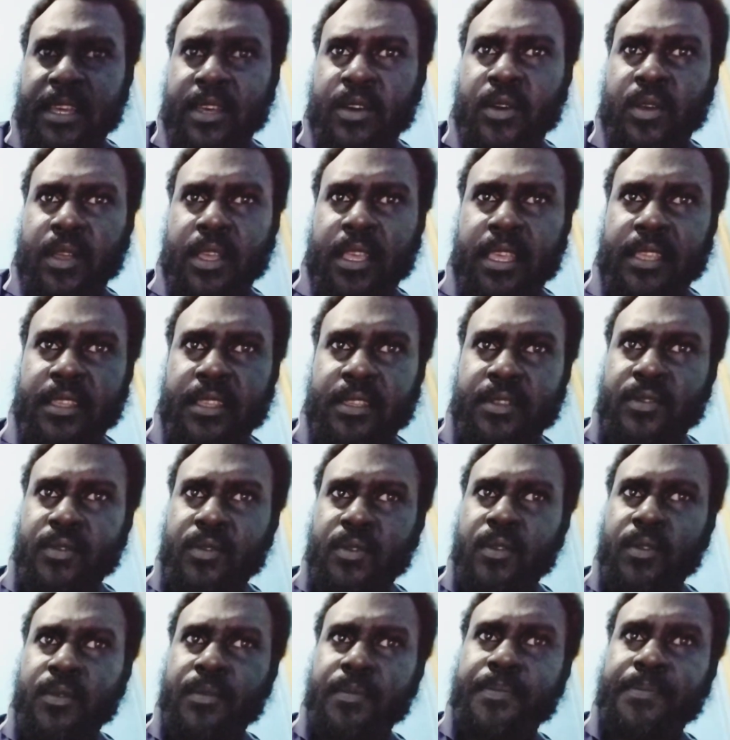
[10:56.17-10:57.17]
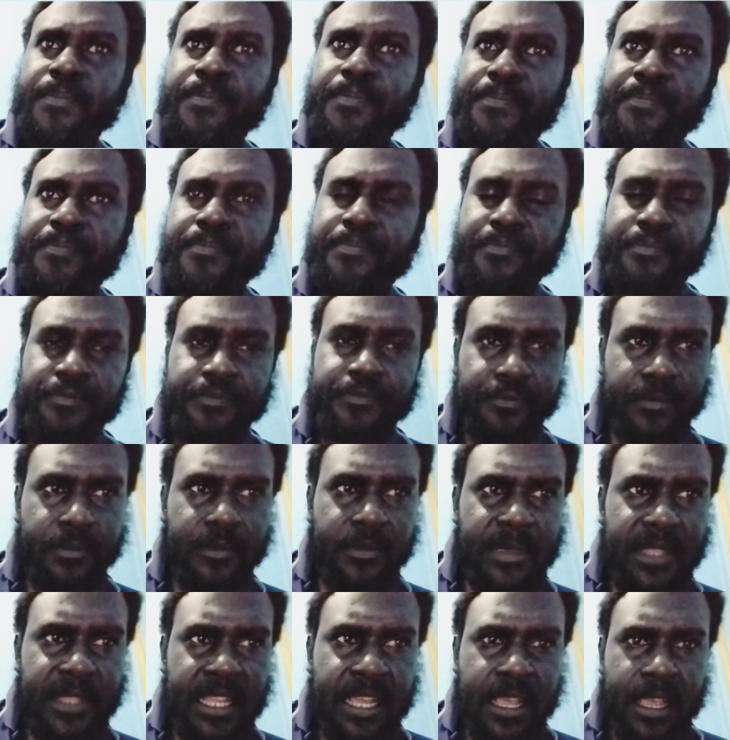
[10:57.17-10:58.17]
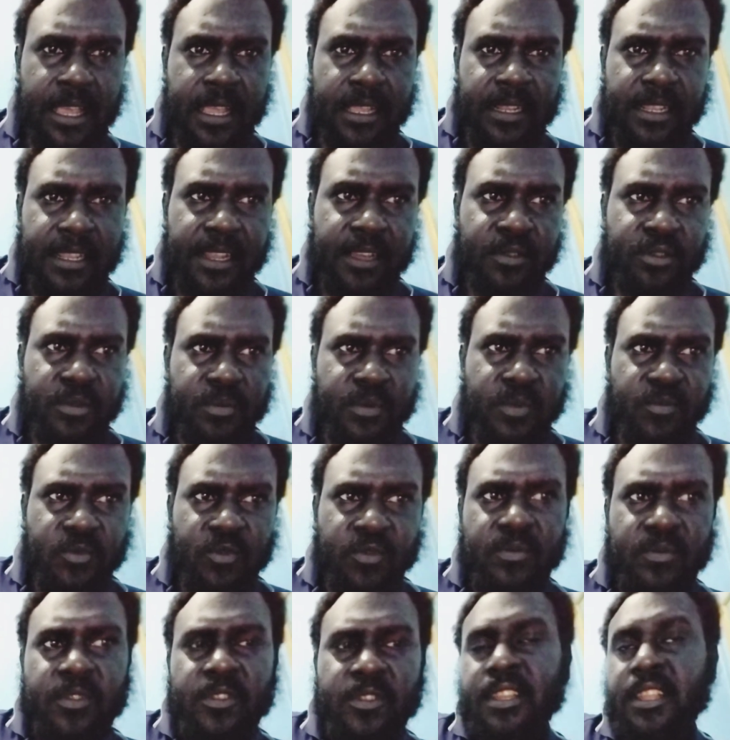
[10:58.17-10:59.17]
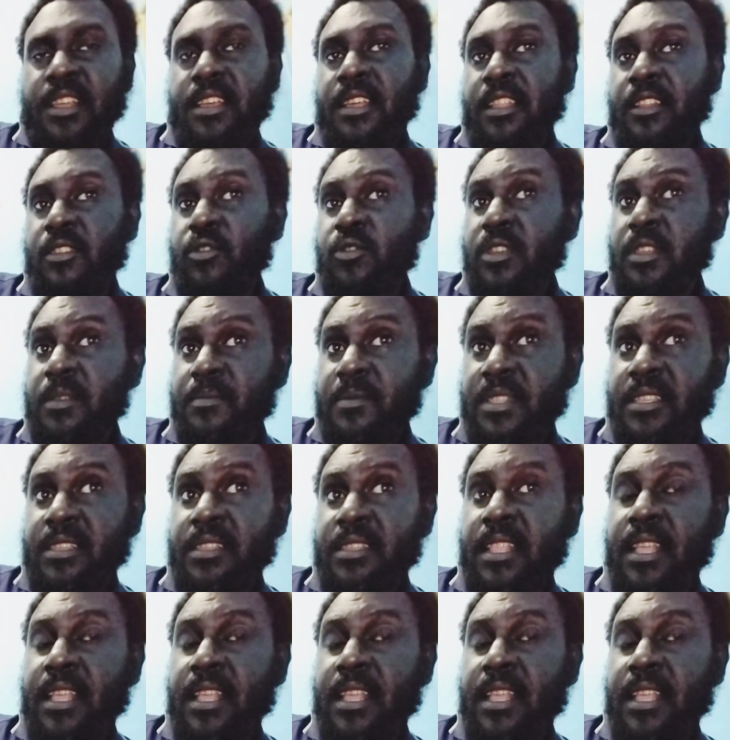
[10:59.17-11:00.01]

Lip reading: Okay, so now we move on looking this